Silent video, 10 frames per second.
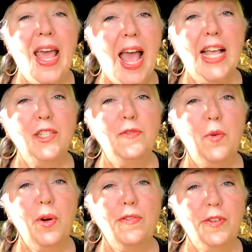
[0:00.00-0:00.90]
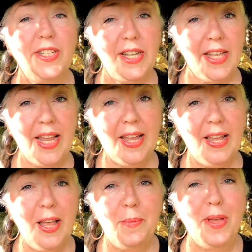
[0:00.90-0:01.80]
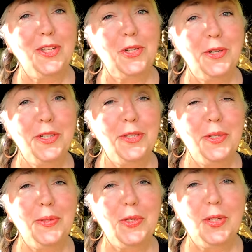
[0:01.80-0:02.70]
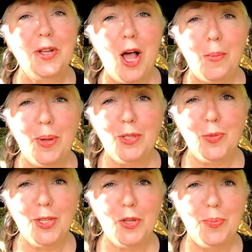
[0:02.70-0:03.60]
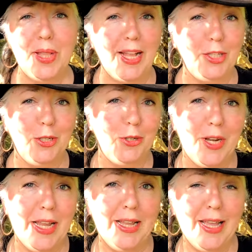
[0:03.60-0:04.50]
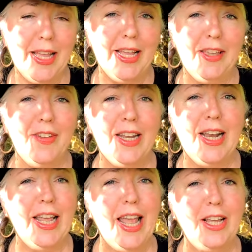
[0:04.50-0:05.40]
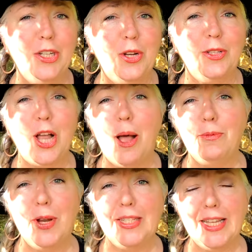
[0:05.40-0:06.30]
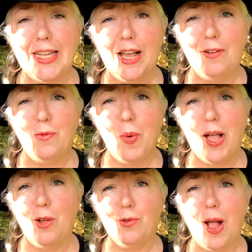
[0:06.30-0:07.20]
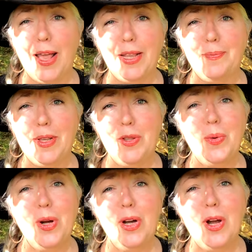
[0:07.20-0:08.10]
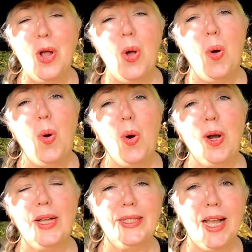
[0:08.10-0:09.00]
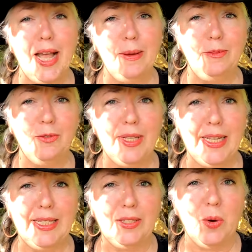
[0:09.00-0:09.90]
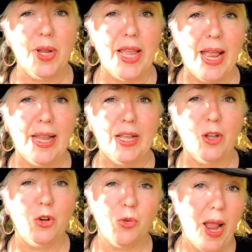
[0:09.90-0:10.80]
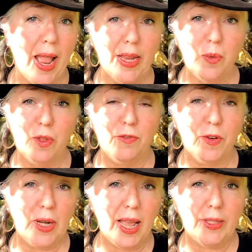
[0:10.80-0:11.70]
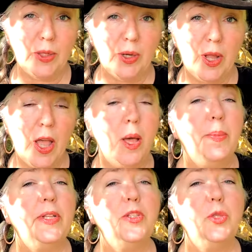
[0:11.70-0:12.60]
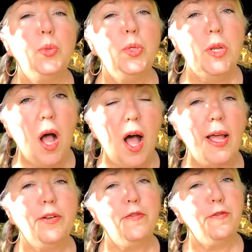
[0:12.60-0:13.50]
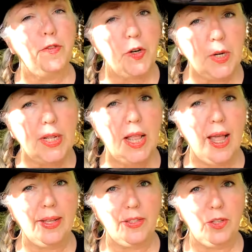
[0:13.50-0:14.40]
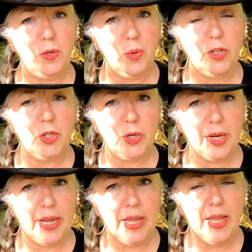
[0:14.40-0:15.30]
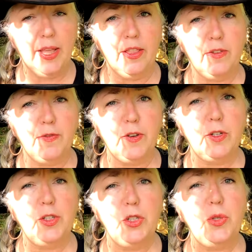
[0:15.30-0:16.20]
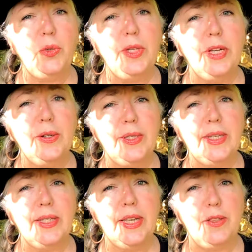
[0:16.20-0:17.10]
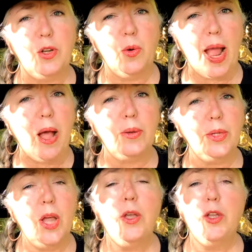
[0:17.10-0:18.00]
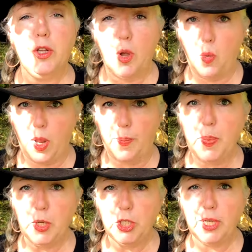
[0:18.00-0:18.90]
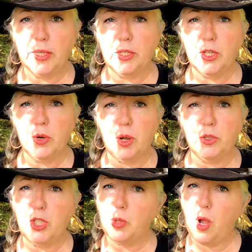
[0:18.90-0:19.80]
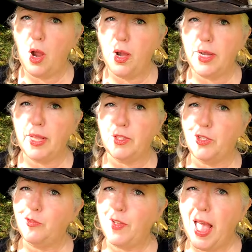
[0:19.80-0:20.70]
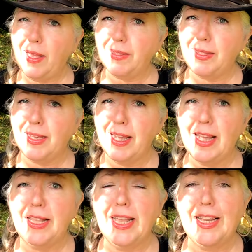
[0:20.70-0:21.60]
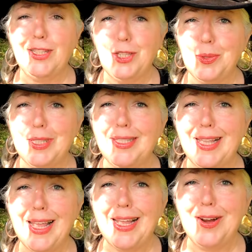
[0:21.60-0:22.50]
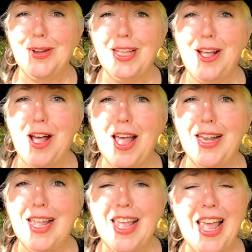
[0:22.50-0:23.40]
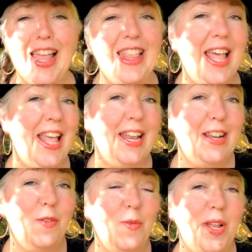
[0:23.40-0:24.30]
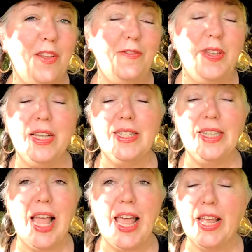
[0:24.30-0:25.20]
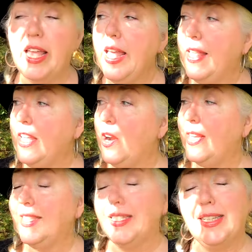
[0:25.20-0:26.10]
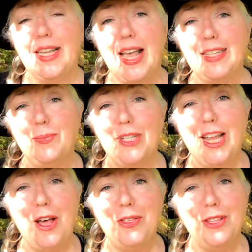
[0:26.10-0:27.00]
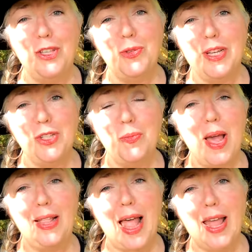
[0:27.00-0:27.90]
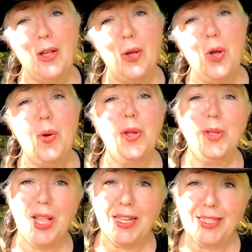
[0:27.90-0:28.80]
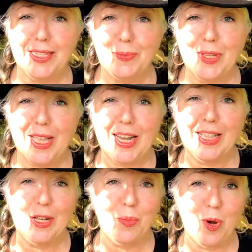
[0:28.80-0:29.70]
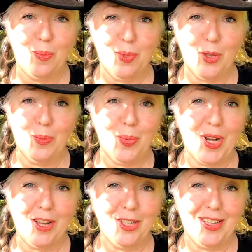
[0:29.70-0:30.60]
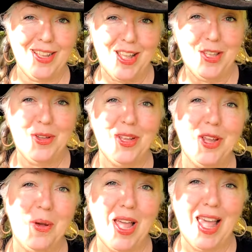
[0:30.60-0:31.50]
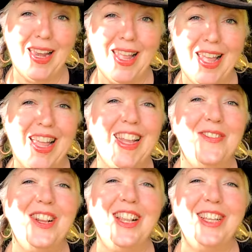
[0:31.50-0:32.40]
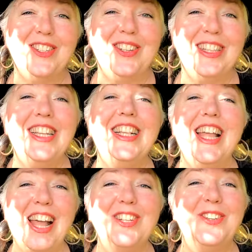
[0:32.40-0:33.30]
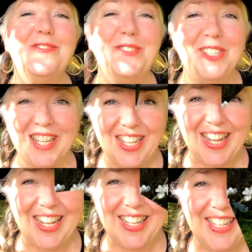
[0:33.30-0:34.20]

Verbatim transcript: As for fertility, make sure you use good compost when you plant your tree Give it an occasional top dressing of well-rotted manure or a timed release organic granule fertilizer, but do not fertilize your tree the first two years it's in the ground. You don't want to push it to grow too hard and too fast. Let it do its thing early on, and then when it feels like there isn't as much health in the tree as you might like, or you'd like to stimulate a little more bloom production, you can go ahead and give it a little extra, little extra fertility.